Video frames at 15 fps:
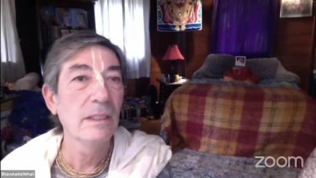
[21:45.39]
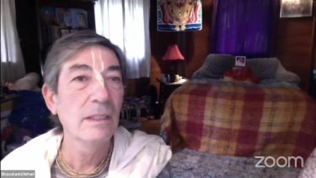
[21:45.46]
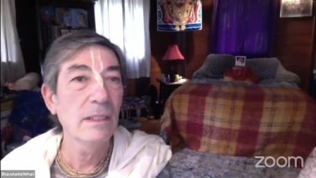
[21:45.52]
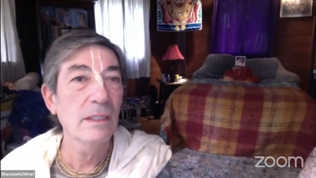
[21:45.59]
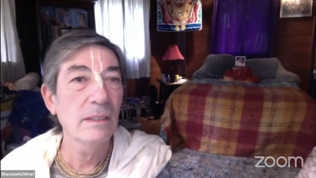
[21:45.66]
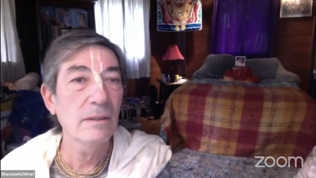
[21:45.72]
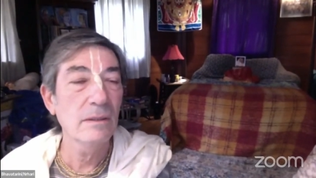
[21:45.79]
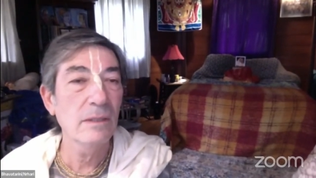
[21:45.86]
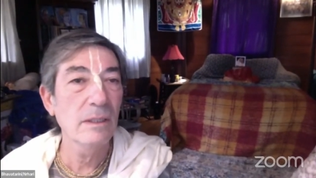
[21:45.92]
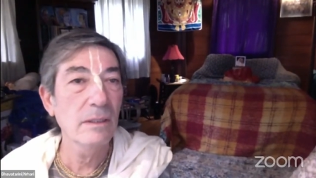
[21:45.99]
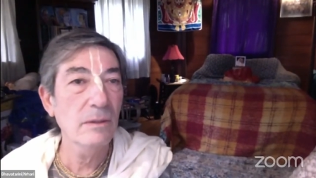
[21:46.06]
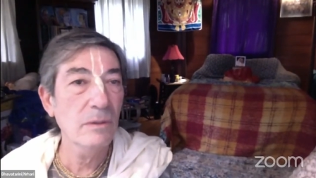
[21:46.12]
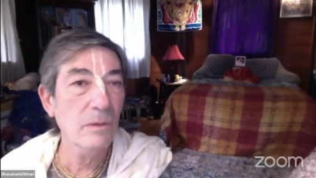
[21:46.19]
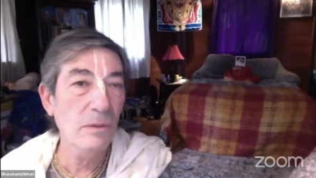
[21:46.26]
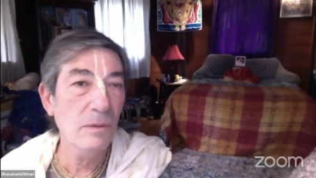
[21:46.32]
and a
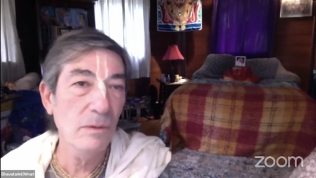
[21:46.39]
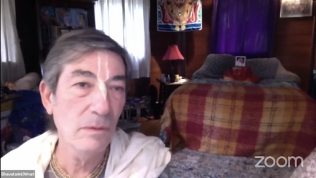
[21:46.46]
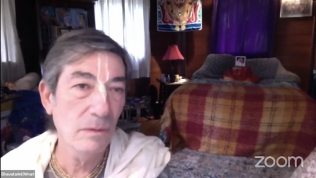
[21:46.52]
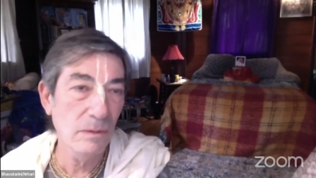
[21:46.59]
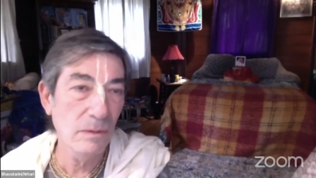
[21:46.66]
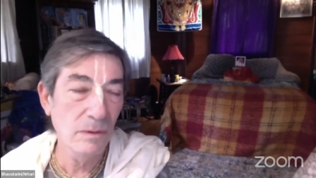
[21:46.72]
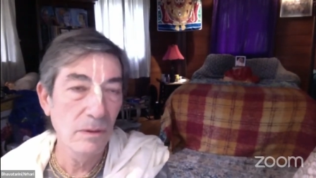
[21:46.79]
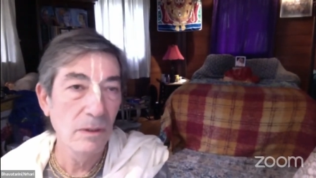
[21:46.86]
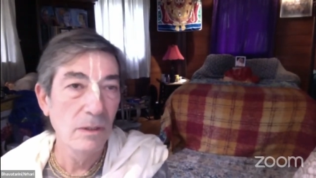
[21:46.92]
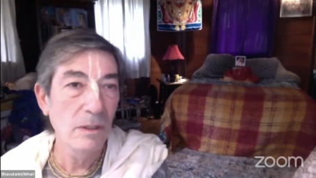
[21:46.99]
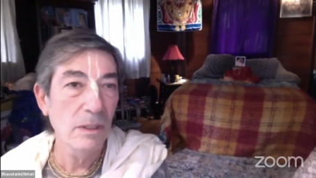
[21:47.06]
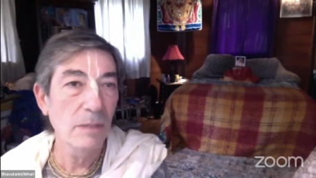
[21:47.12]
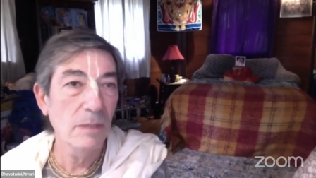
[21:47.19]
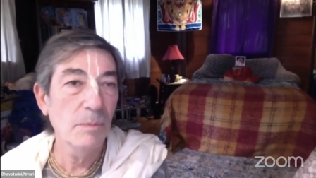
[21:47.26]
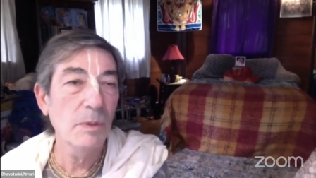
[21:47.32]
guru,
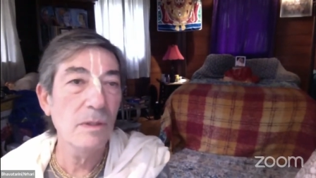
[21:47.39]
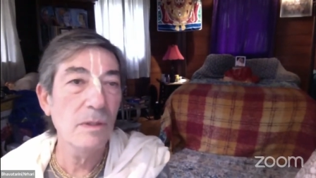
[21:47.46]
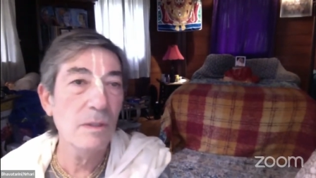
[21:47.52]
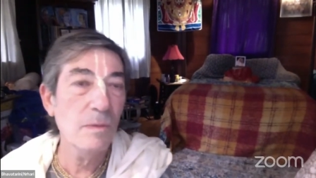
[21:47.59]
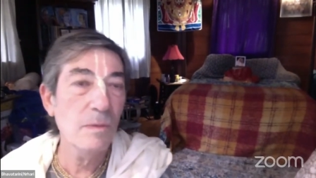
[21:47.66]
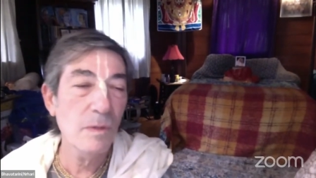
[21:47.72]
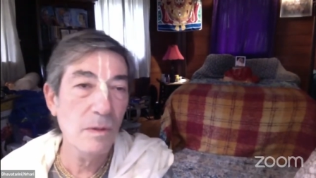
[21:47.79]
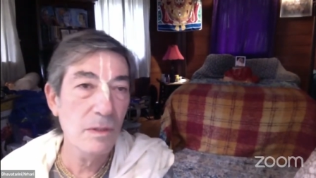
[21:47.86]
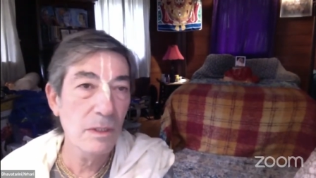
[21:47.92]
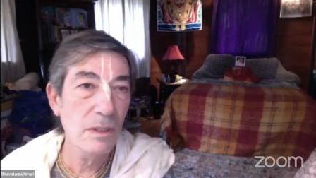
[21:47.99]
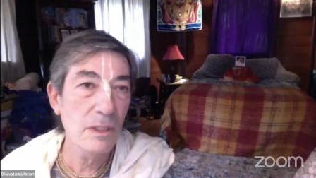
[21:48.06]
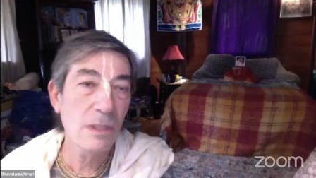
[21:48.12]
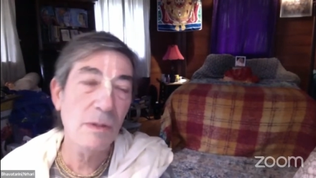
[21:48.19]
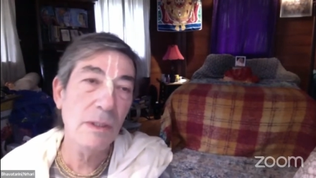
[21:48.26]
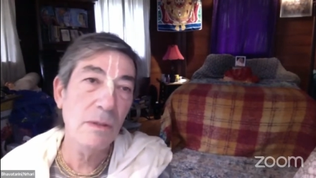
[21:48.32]
a pure devotee,
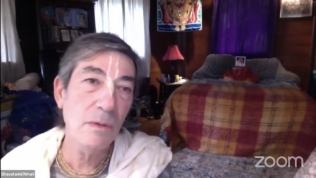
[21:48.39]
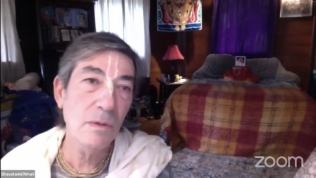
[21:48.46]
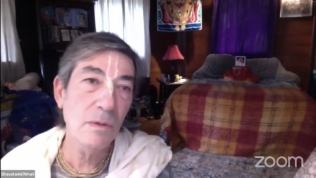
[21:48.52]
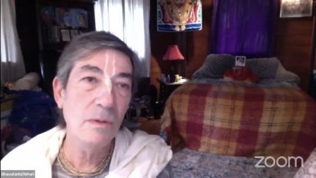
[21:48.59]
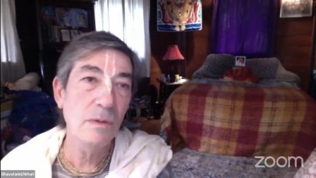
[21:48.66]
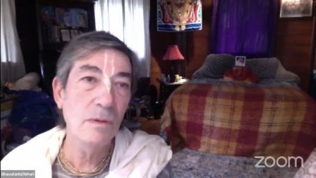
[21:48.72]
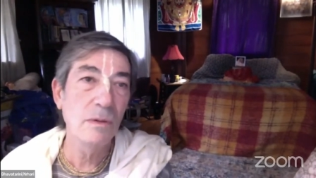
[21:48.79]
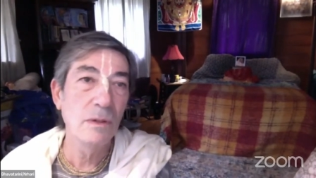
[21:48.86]
Sri Guru.